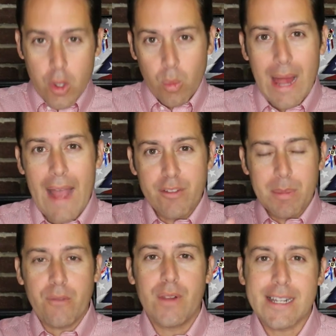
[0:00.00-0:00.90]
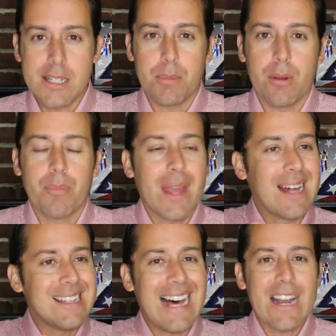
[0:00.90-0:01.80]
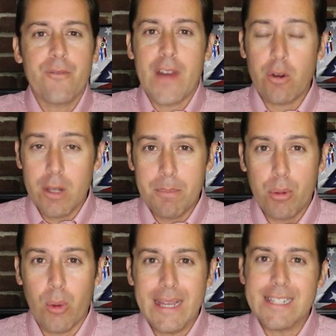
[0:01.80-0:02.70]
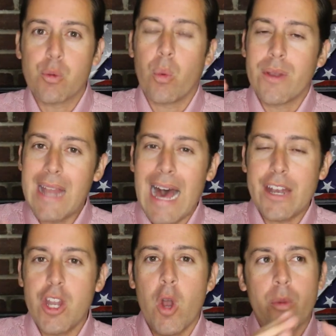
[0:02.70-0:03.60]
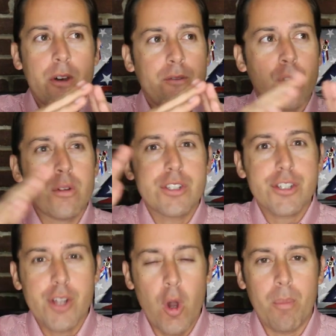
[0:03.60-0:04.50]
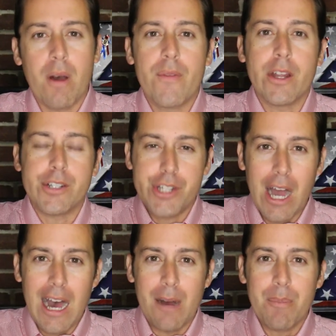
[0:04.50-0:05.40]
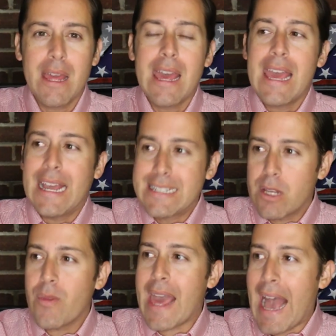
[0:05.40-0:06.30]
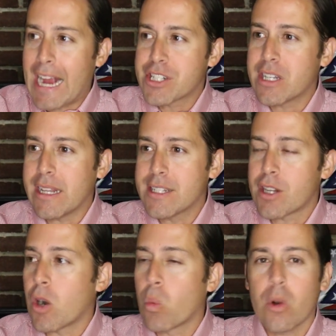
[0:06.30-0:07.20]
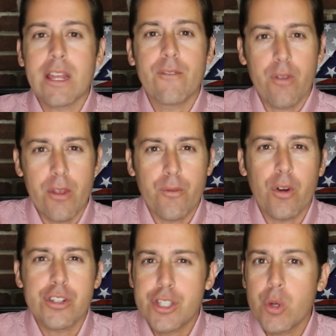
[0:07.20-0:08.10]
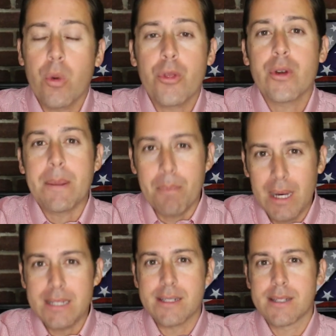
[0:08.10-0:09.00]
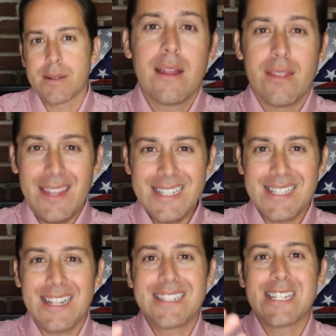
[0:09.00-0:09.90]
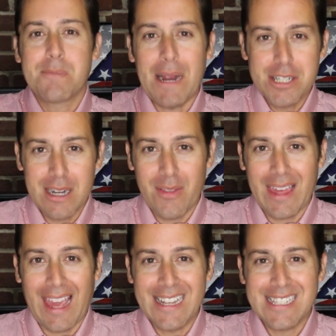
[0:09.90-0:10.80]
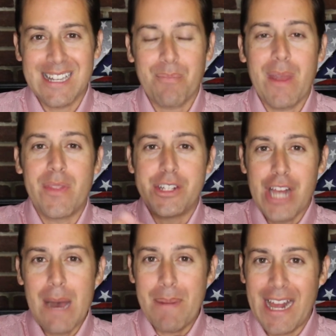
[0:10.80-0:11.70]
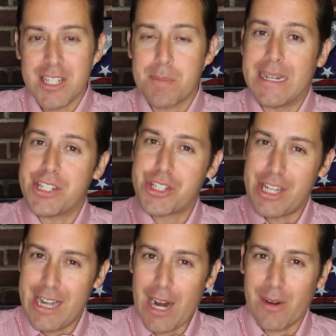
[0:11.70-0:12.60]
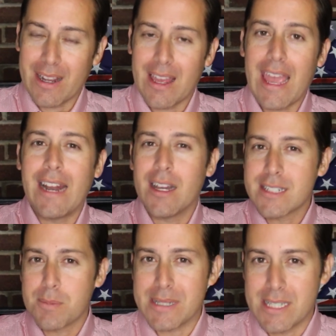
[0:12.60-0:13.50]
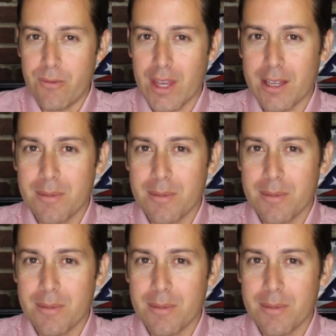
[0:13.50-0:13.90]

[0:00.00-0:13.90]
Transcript: will have to be flexible. A lot of federal employees will not know the full scope of their job until they actually start working for the first two or three months. This is especially the case if the job announcement is generic and unspecific,